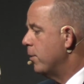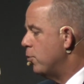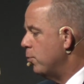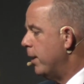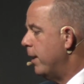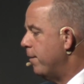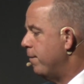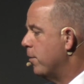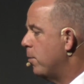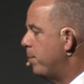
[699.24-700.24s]
do I
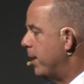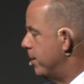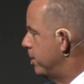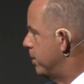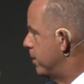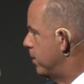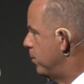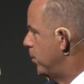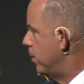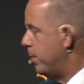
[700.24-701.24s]
have competitors in the
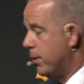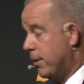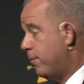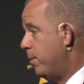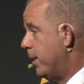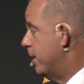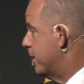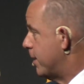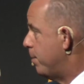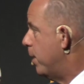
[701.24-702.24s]
world? Because everybody
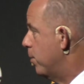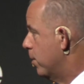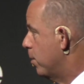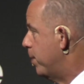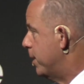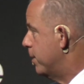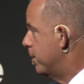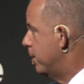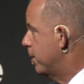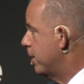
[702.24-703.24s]
has somehow a
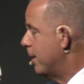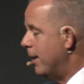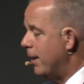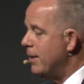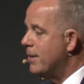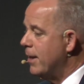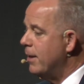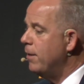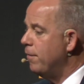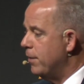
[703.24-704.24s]
competitor. And is
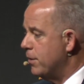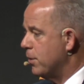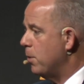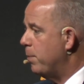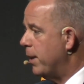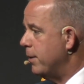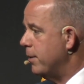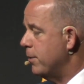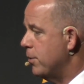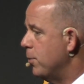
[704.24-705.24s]
any of these
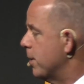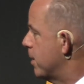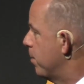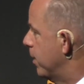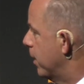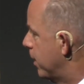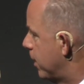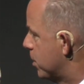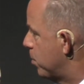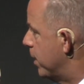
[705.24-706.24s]
competitors doing something in
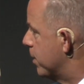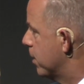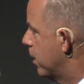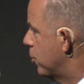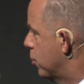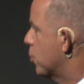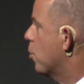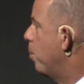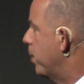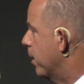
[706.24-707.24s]
that space? And just
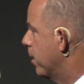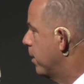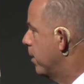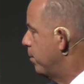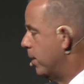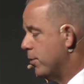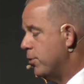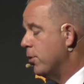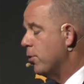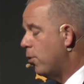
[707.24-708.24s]
copy, because
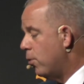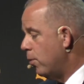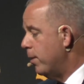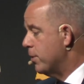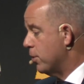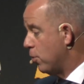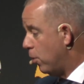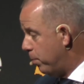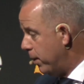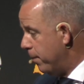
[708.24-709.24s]
you can always
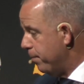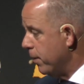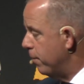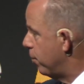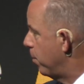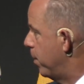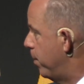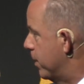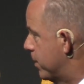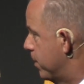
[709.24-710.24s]
copy from the
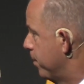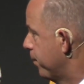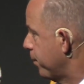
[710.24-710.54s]
best.